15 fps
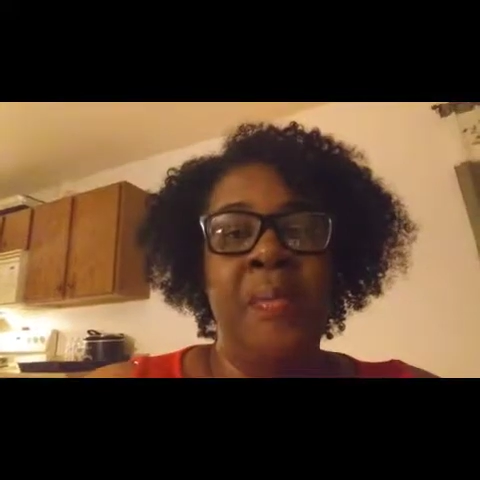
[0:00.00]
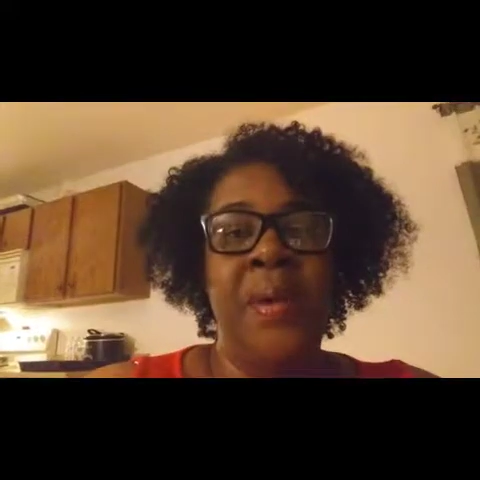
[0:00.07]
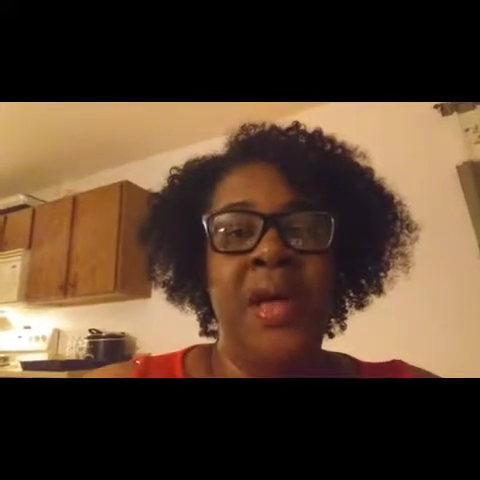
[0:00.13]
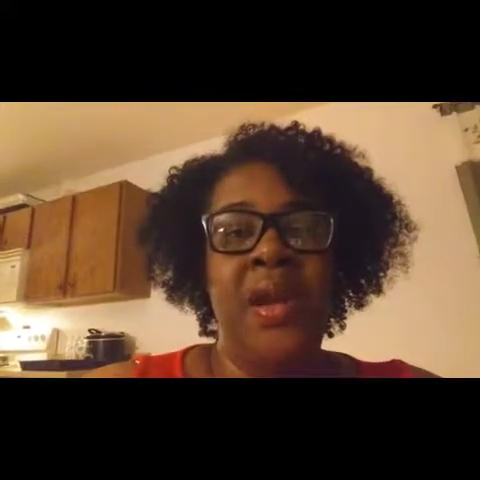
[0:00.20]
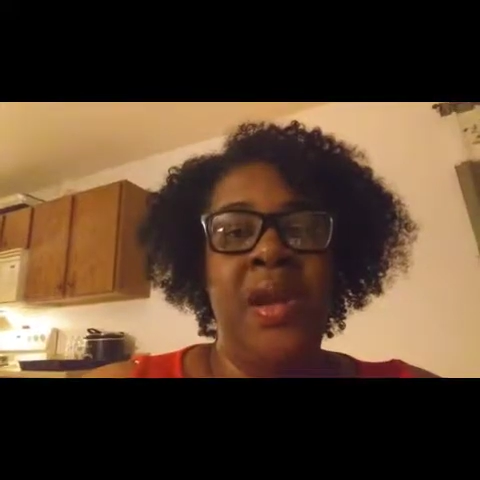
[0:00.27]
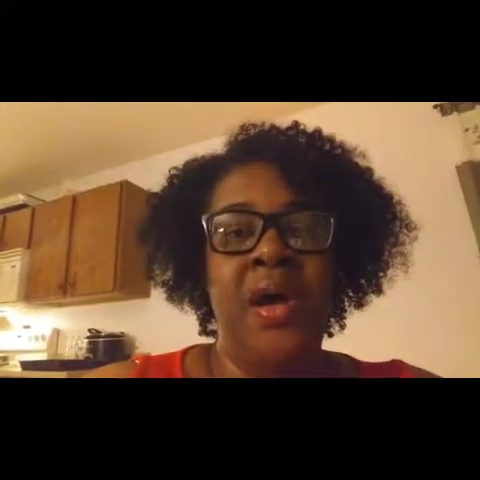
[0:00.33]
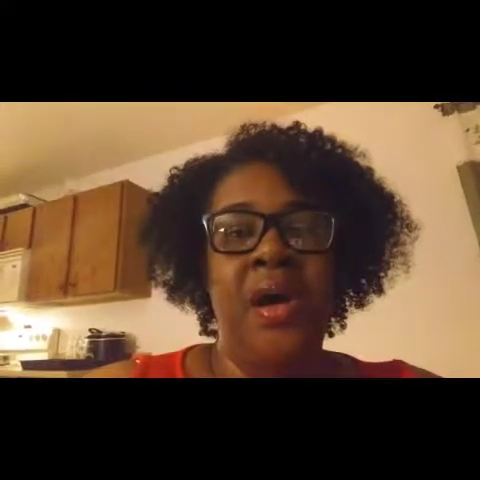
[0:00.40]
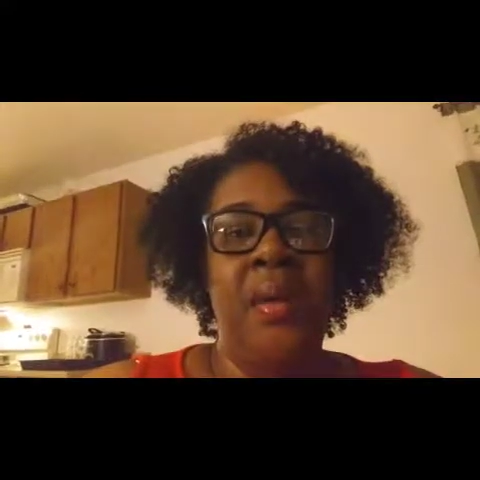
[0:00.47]

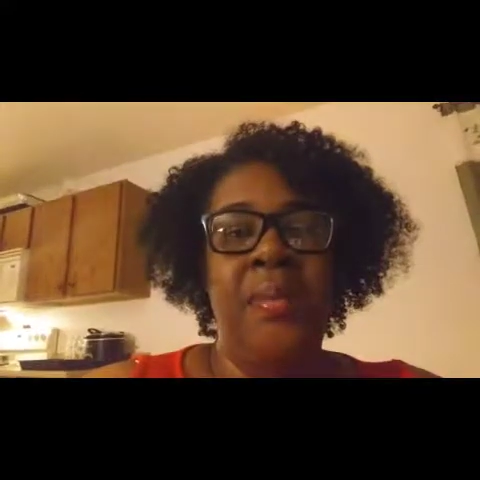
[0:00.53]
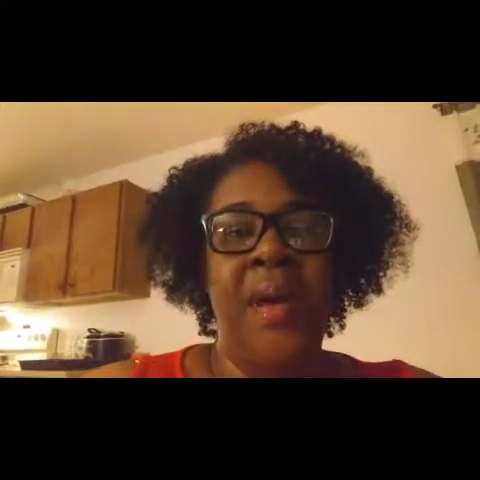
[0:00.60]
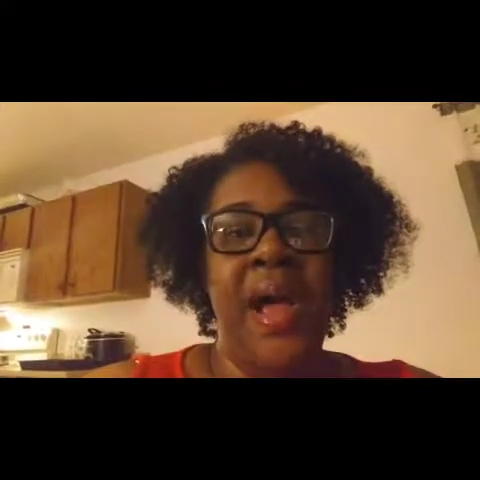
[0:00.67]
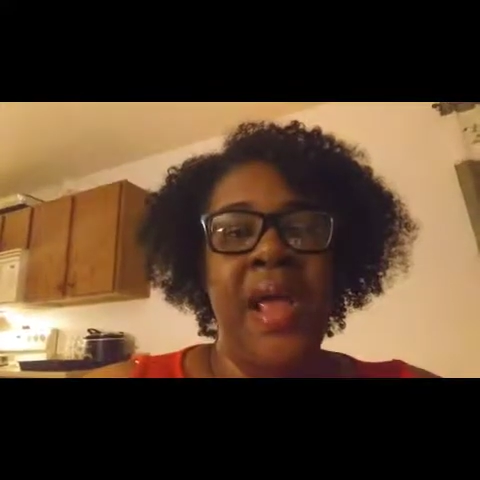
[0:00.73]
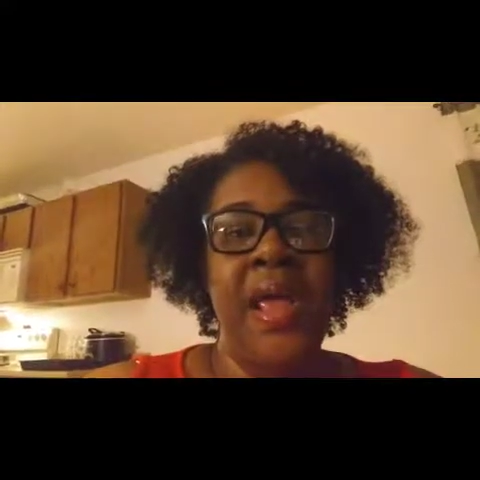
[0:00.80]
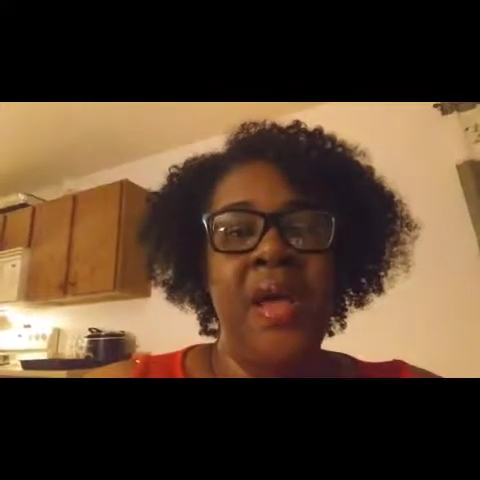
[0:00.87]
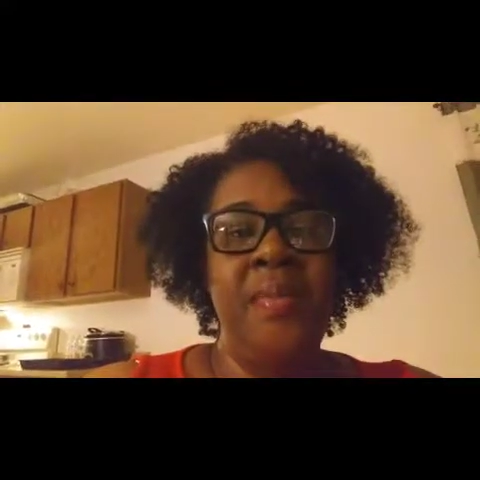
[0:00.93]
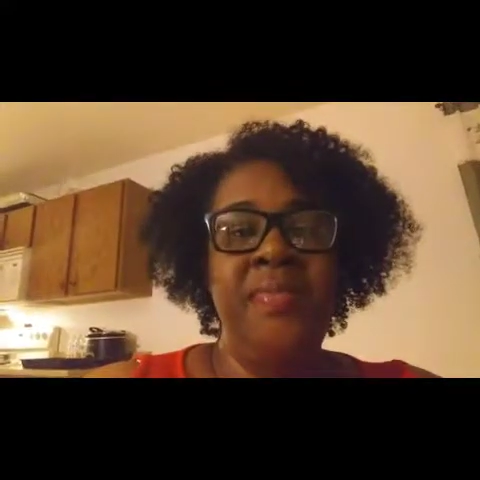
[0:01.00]
But
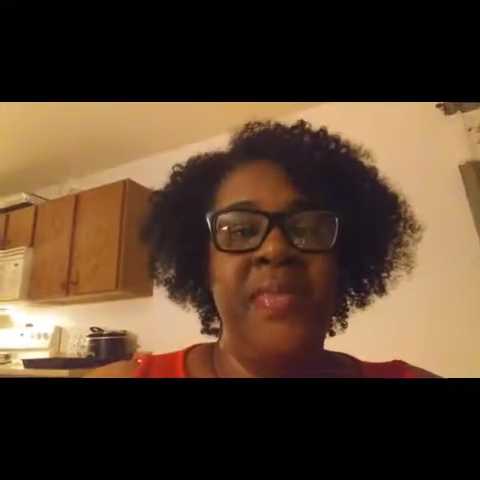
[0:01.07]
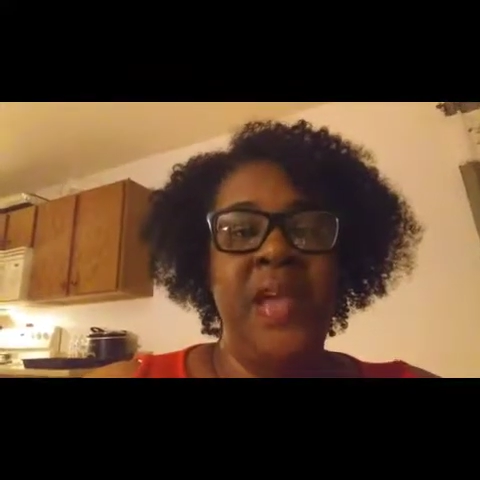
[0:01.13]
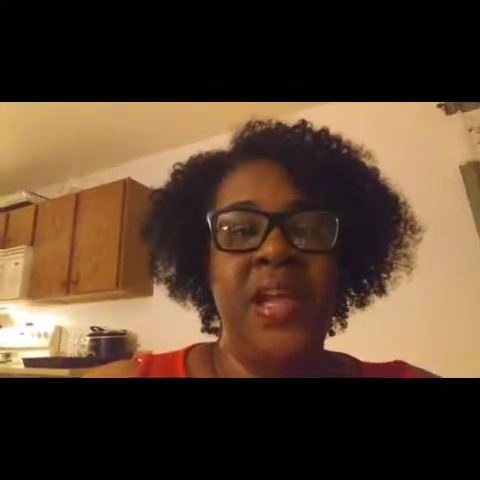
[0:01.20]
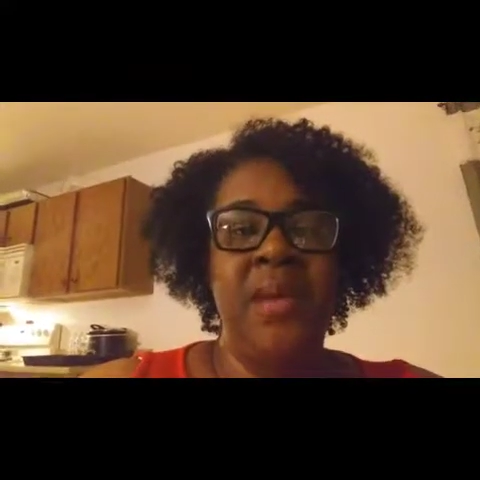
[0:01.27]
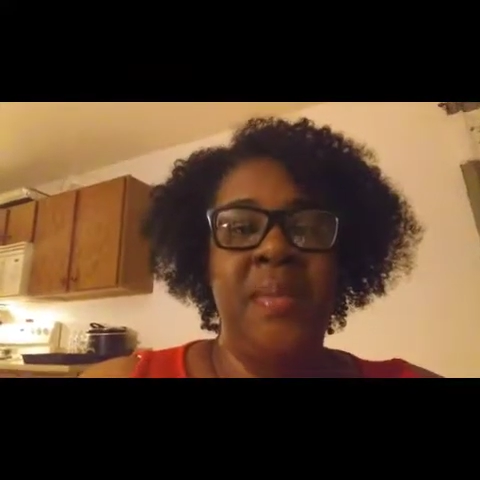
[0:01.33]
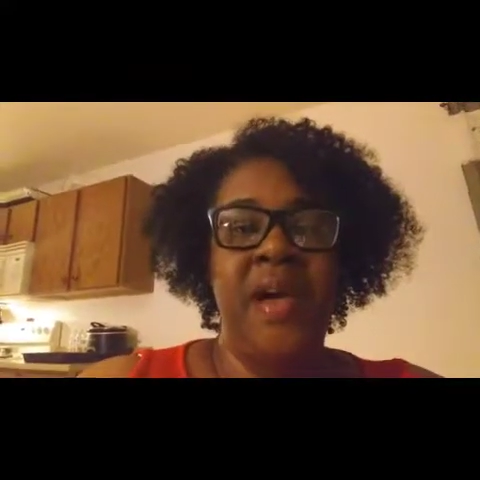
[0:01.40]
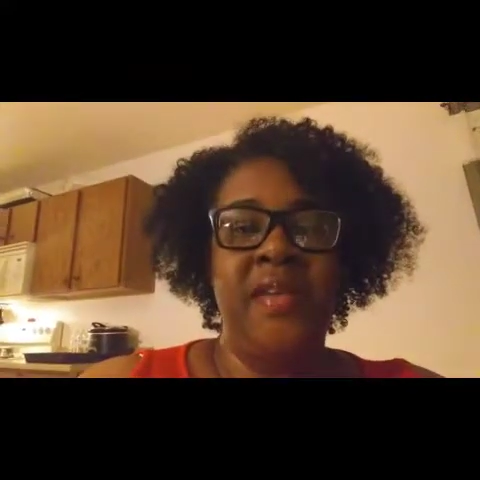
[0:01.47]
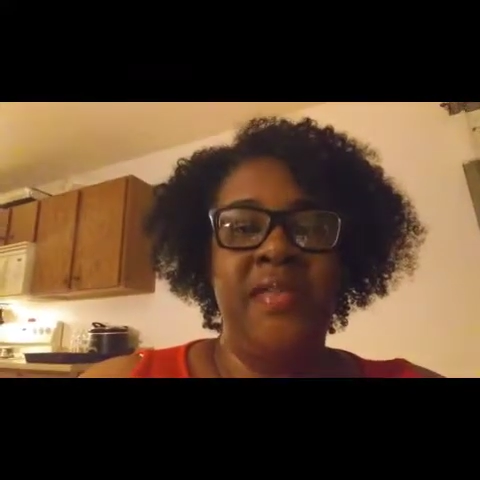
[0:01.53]
I am
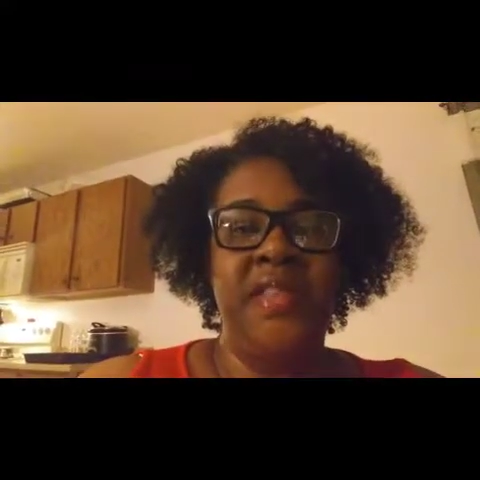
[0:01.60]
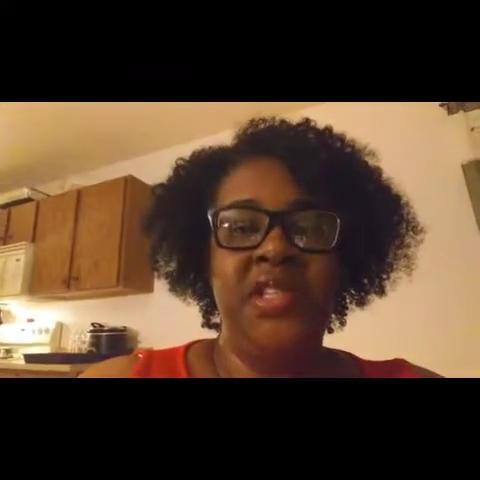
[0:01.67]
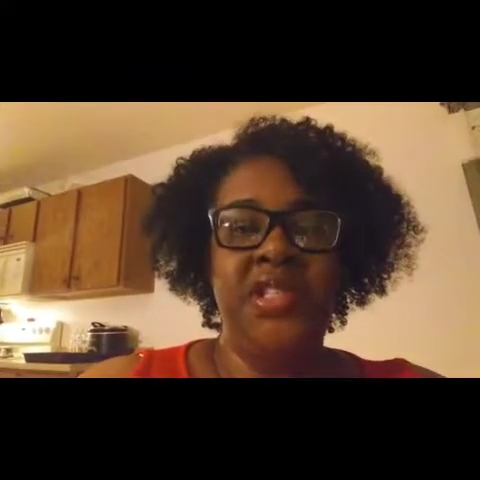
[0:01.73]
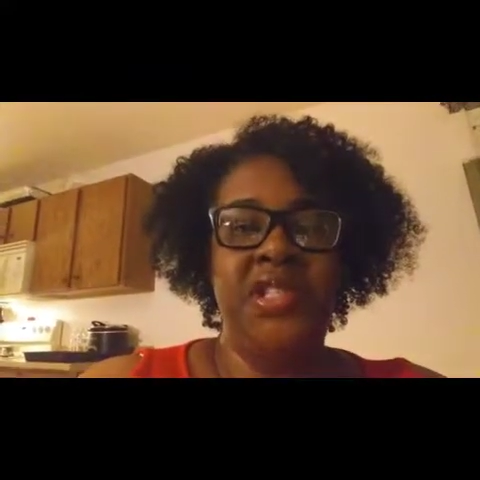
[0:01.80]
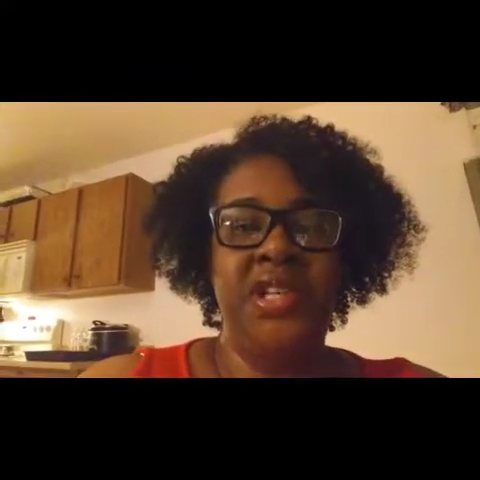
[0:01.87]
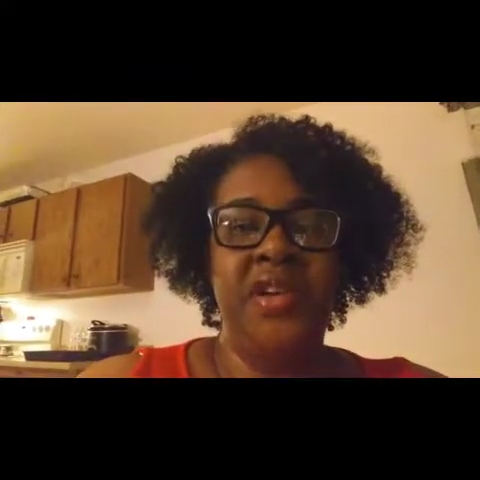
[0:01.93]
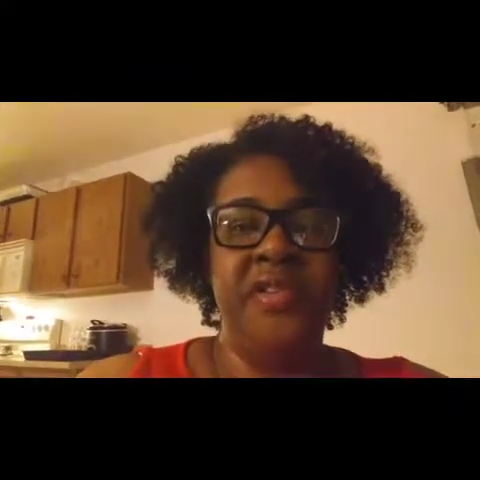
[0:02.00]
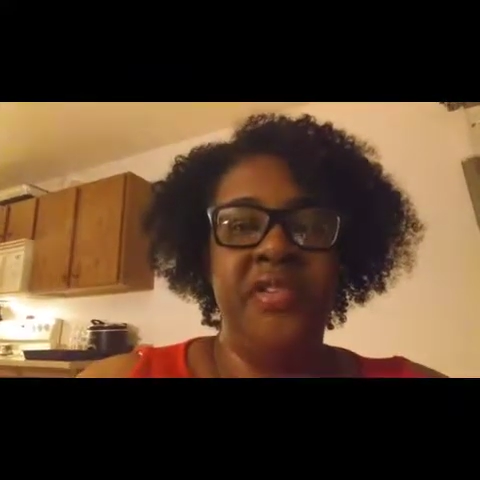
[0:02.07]
thinking about
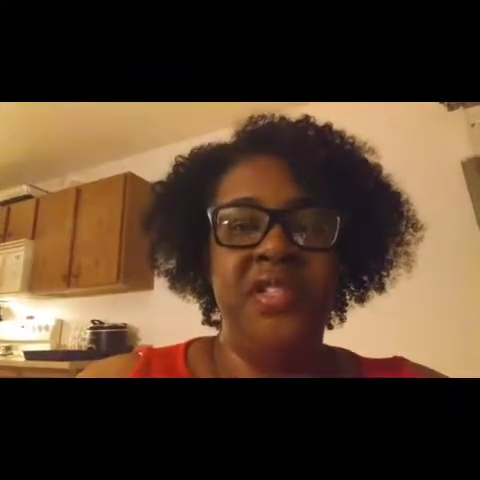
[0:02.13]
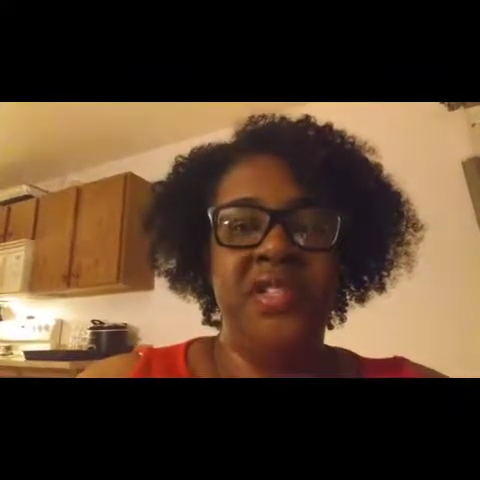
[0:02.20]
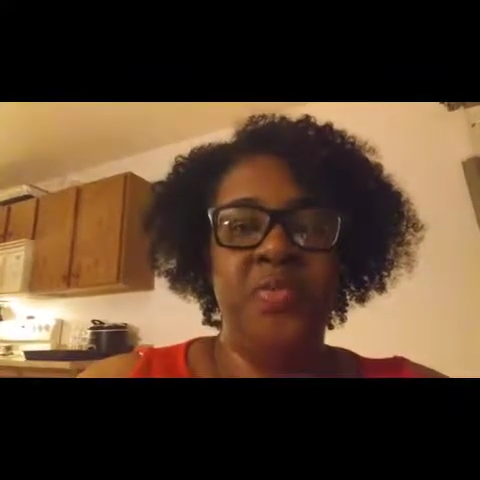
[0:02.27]
this year